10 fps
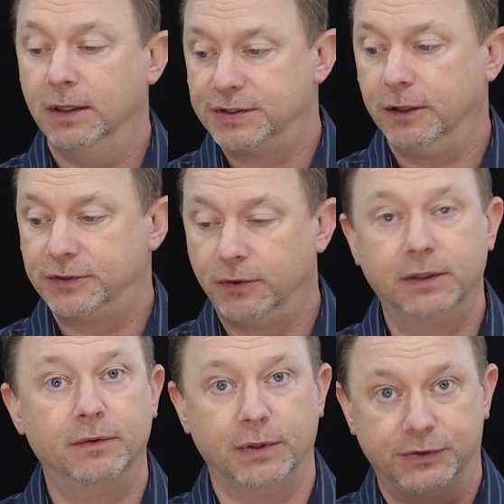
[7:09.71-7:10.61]

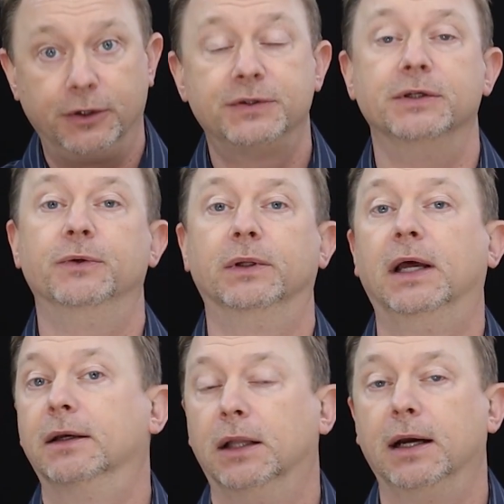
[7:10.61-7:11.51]
Serotonin inserts into it
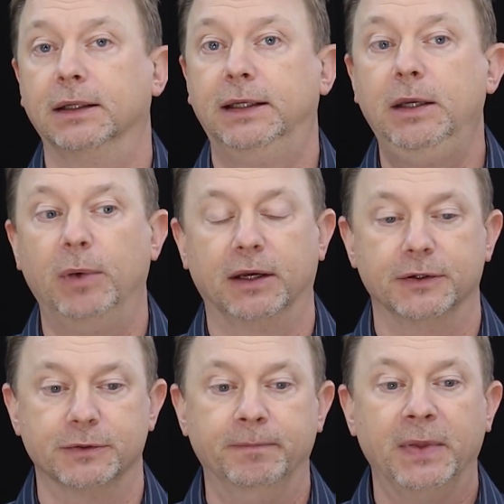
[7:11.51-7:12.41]
like a lock and key
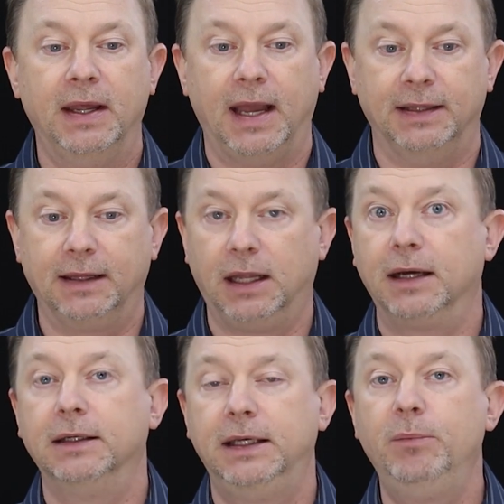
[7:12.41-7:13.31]
mechanism, and that
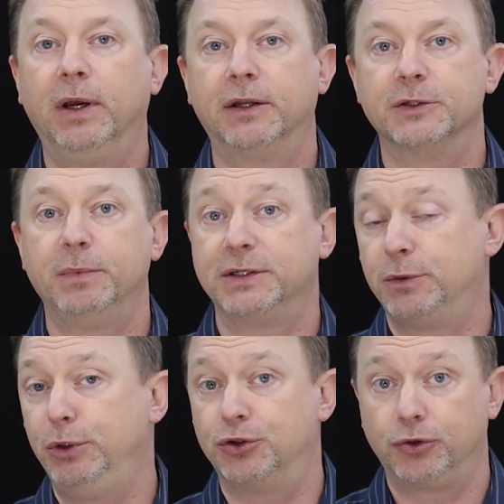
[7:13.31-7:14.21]
lock and key mechanism has
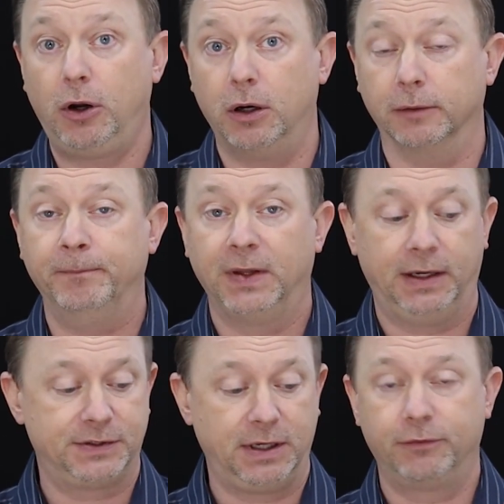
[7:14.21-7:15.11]
to be strong.
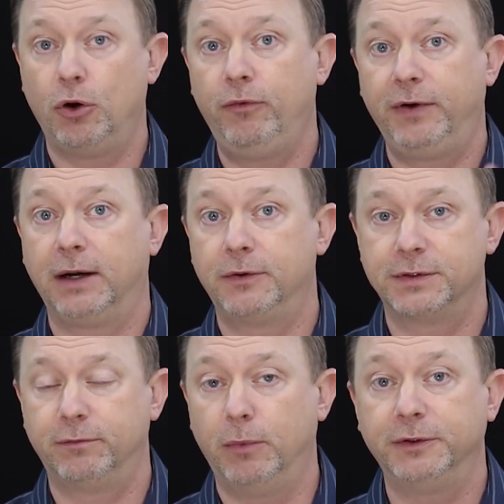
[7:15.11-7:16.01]
It has to have
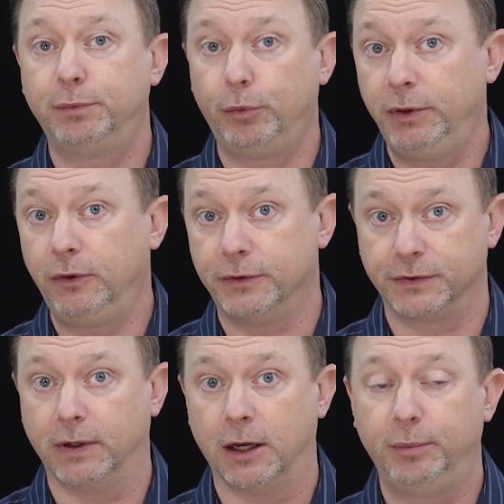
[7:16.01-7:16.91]
cofactors of multiple
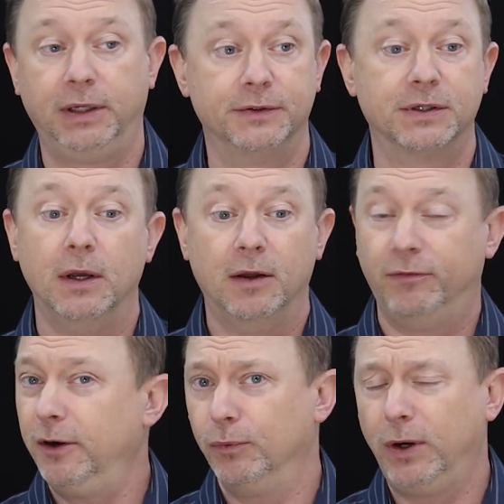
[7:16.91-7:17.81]
minerals around because
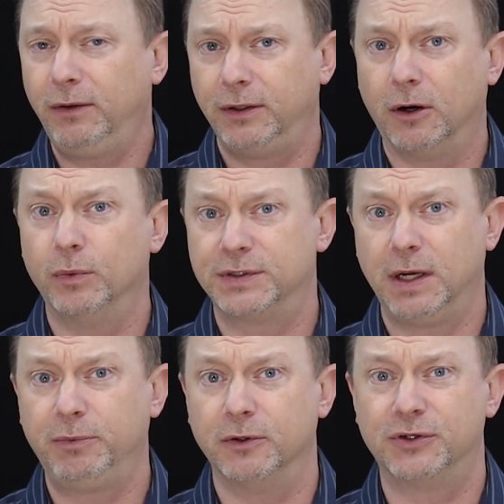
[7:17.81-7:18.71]
very rarely are
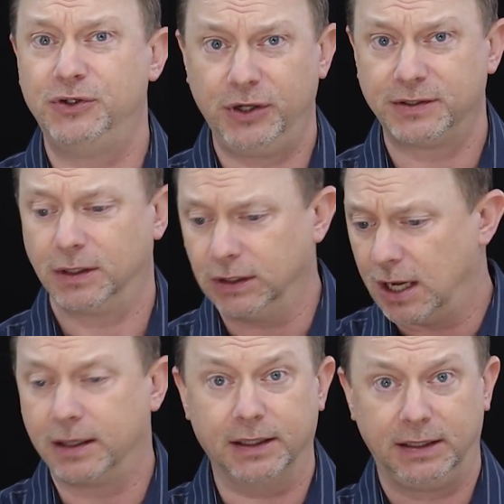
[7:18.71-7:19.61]
receptors just a
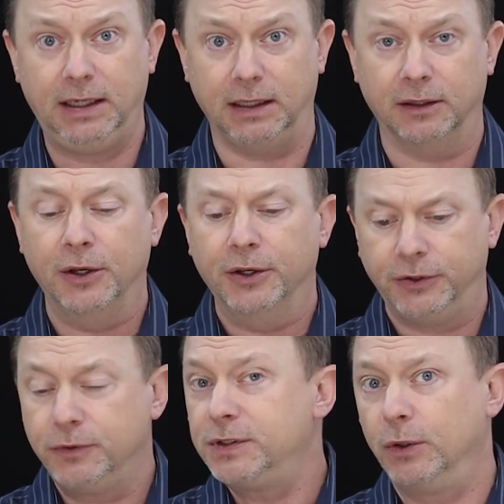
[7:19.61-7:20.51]
lock and a key.
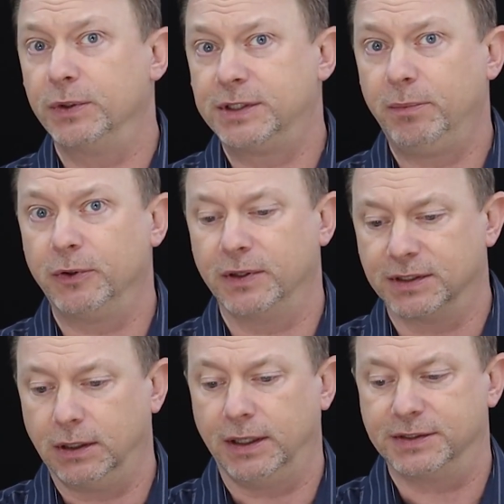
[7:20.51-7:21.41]
Usually a receptor
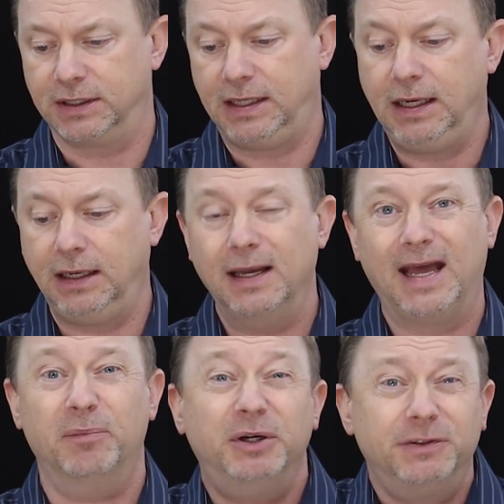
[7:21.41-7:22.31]
is a key
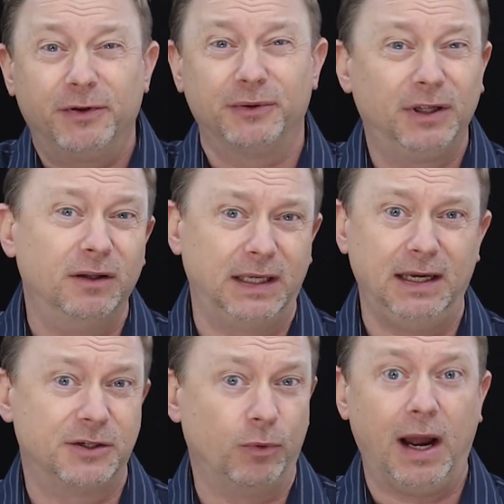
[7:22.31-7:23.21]
and a bunch of other little
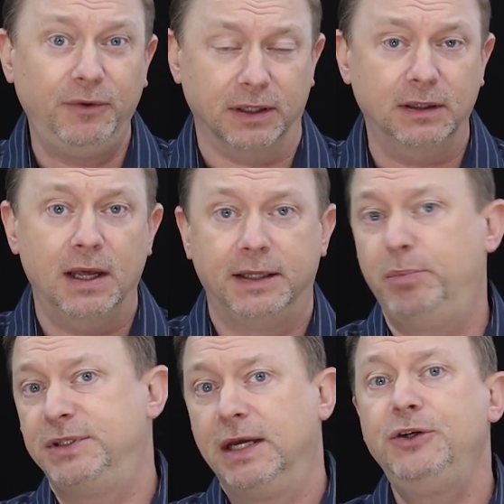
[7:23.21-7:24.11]
keys around it
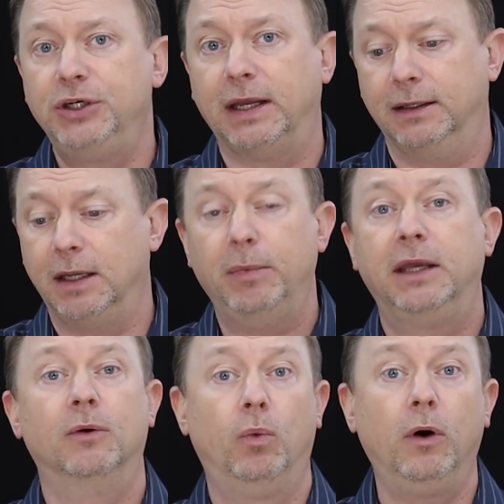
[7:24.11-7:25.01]
that potentiate it and
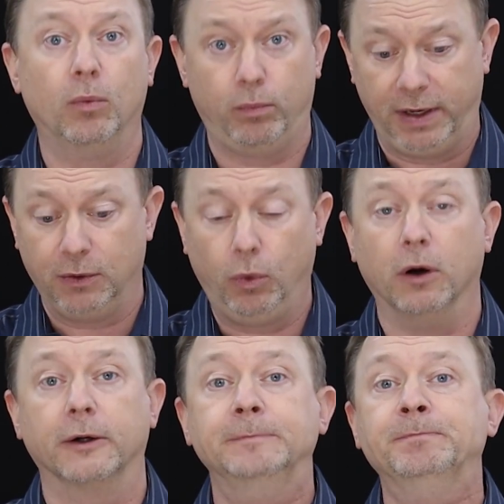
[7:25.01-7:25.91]
make it
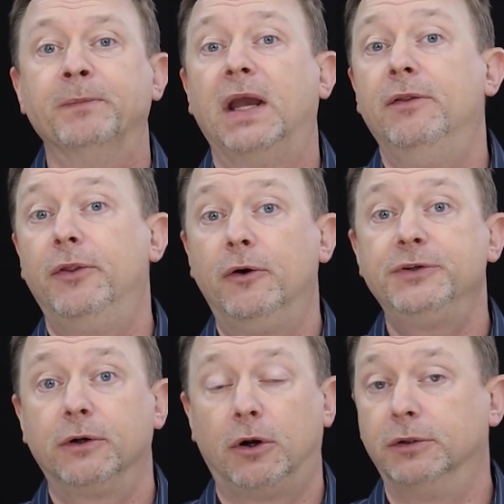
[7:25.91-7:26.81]
work. And
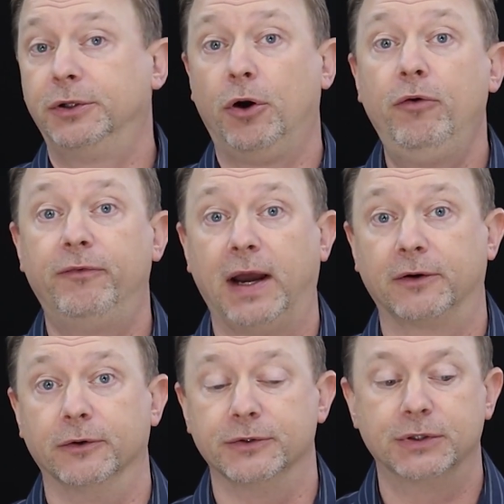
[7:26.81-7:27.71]
those are called
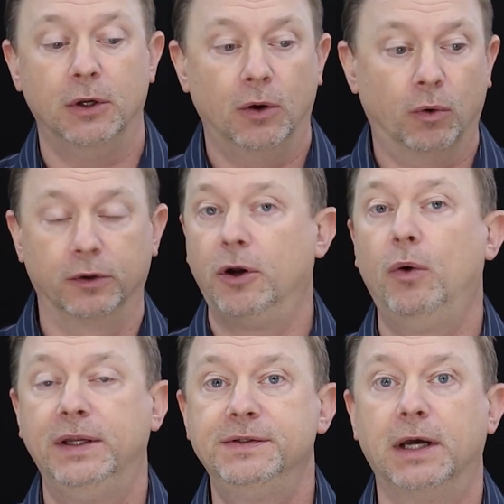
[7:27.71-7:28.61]
cofactors or
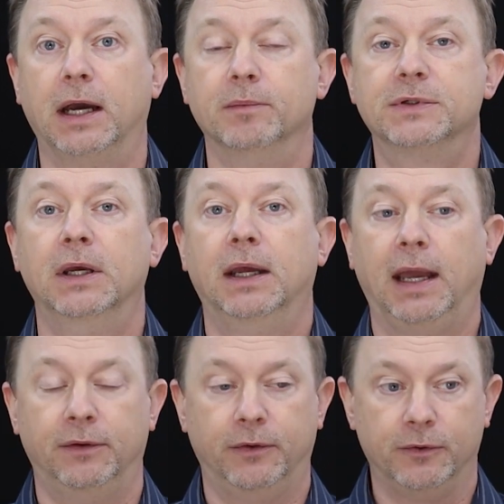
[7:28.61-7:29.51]
coenzymes,
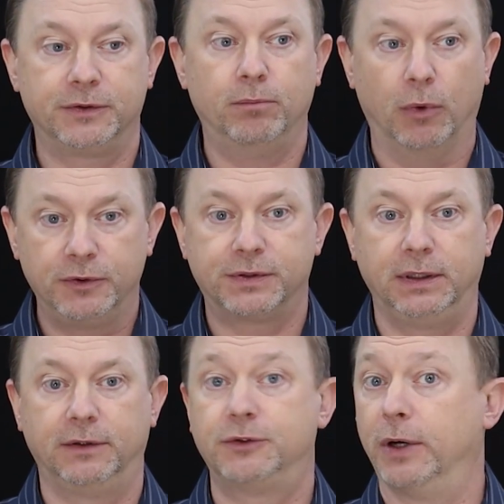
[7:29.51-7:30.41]
and those are
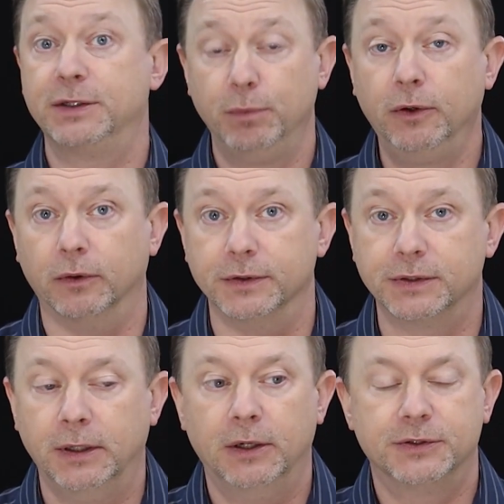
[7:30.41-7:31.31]
mostly the trace
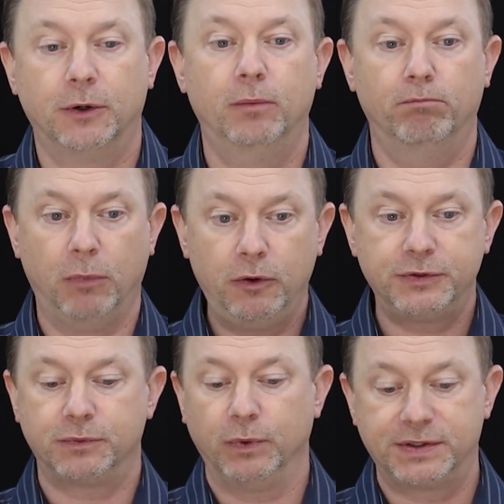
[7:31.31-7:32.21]
minerals. So
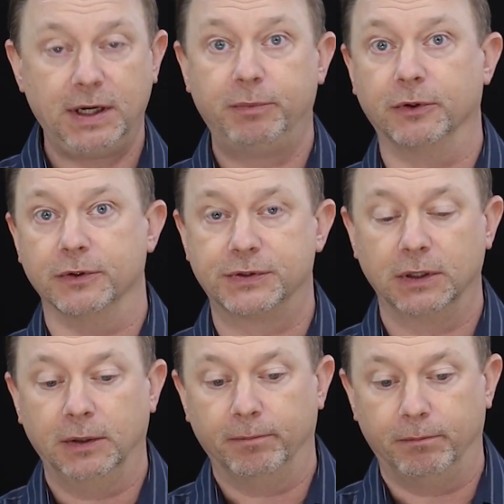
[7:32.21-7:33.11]
most
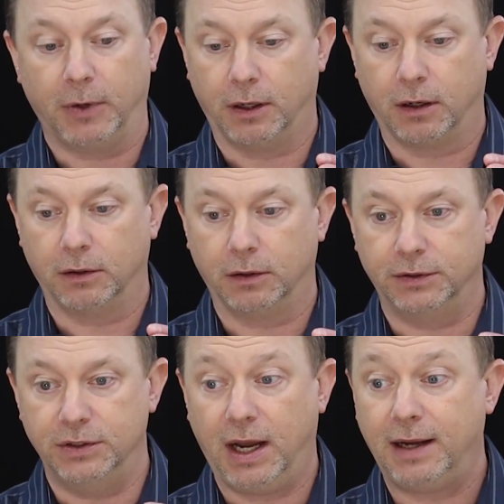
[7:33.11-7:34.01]
receptors are
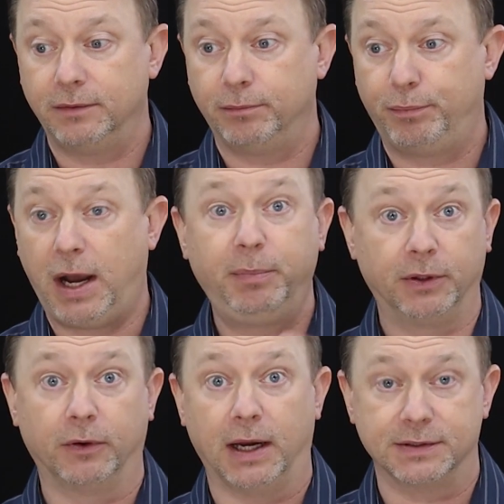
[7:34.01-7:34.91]
not
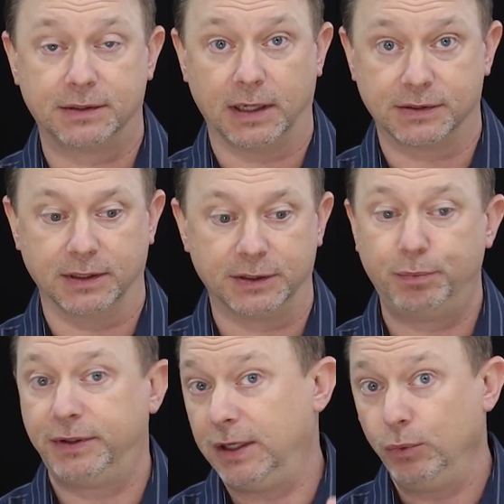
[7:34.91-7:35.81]
popularized as this,
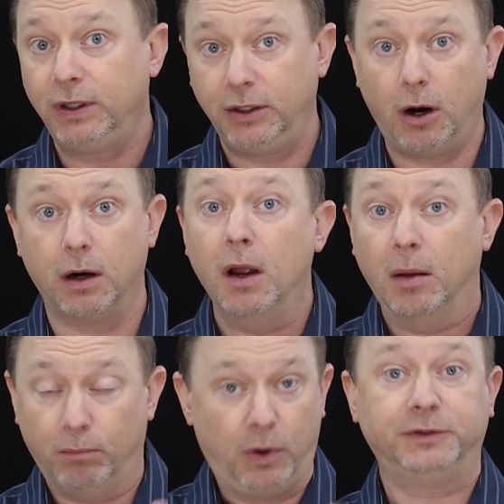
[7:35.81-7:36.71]
but they really are
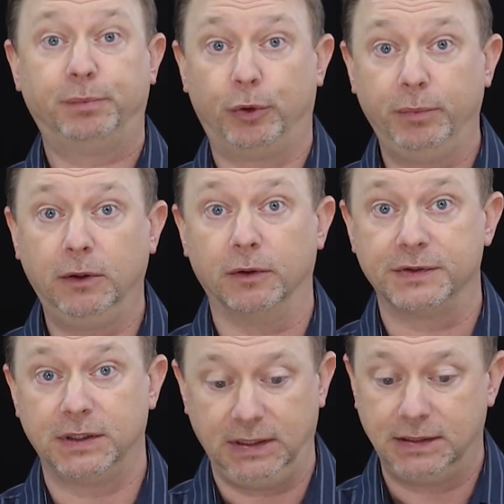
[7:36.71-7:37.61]
multiple
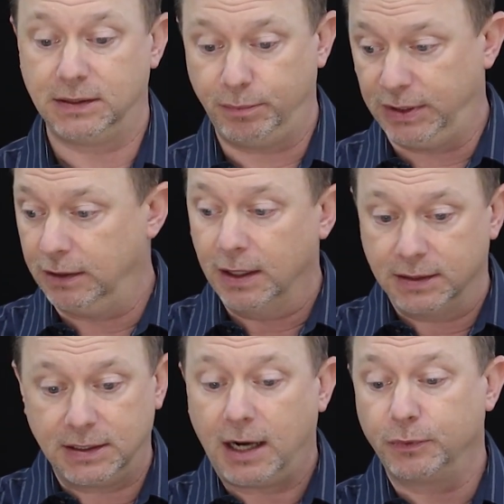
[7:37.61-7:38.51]
minerals that need to be
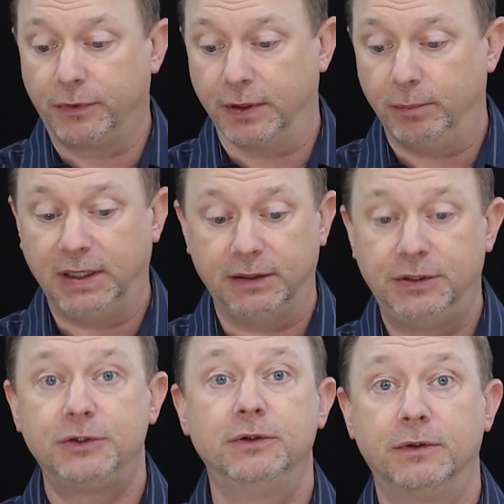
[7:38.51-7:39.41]
docked with them in
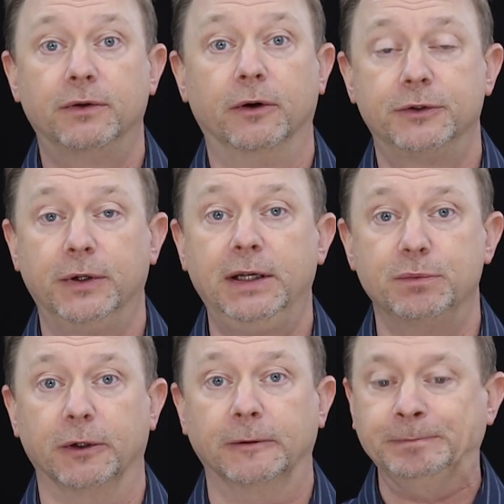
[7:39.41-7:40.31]
addition to the
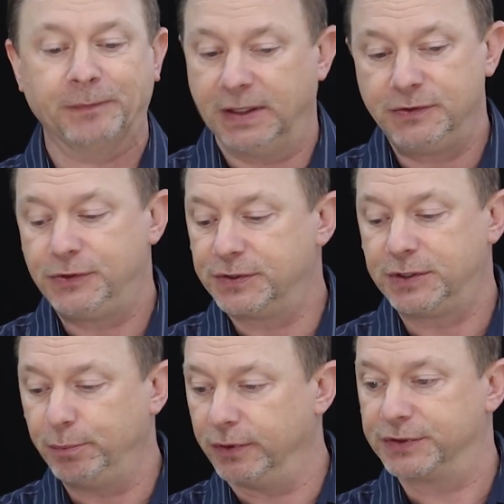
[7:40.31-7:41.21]
neurotransmitter. It isn't just
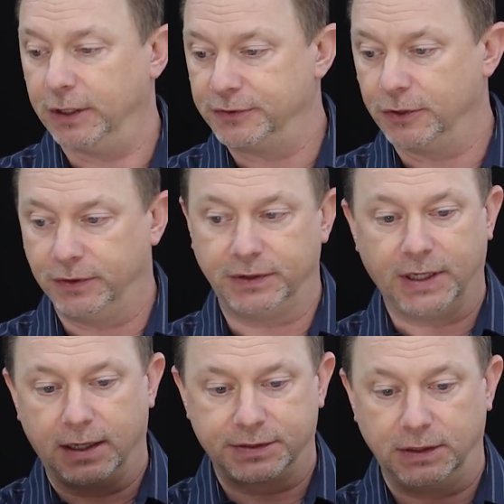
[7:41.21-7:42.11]
simple serotonin
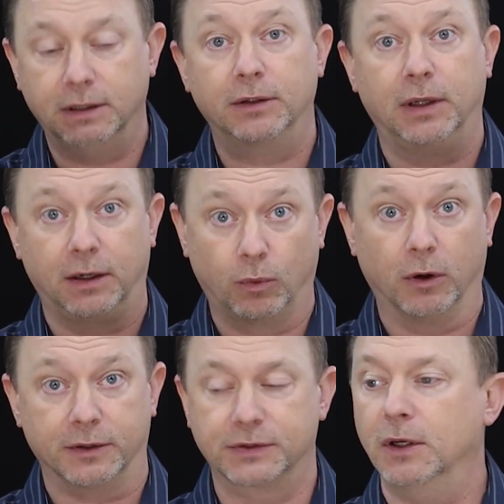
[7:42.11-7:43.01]
docks in and it
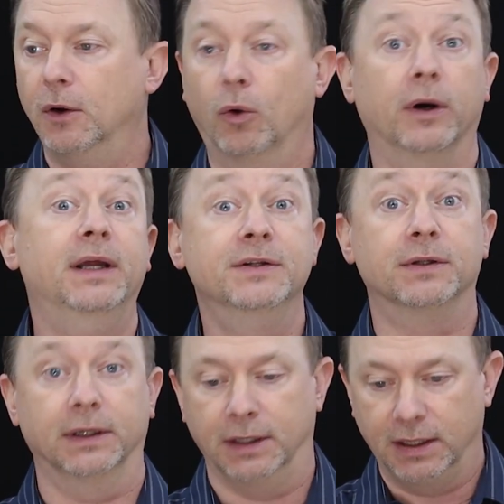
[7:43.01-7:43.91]
works, or
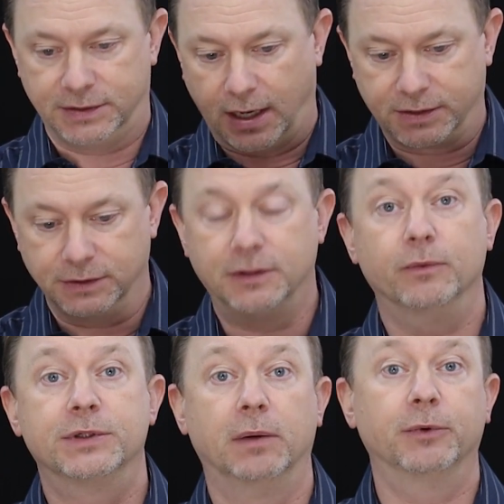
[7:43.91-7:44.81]
insulin docks into
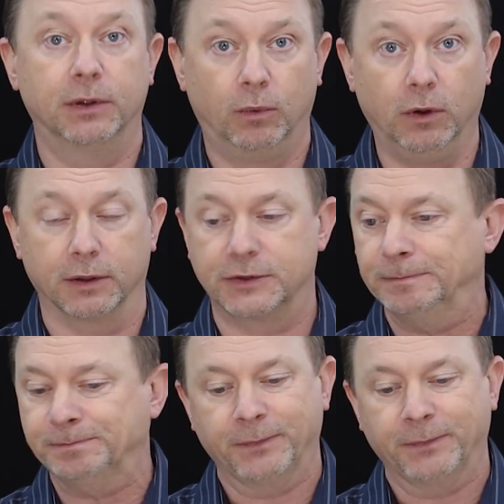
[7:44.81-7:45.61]
the receptor and it works.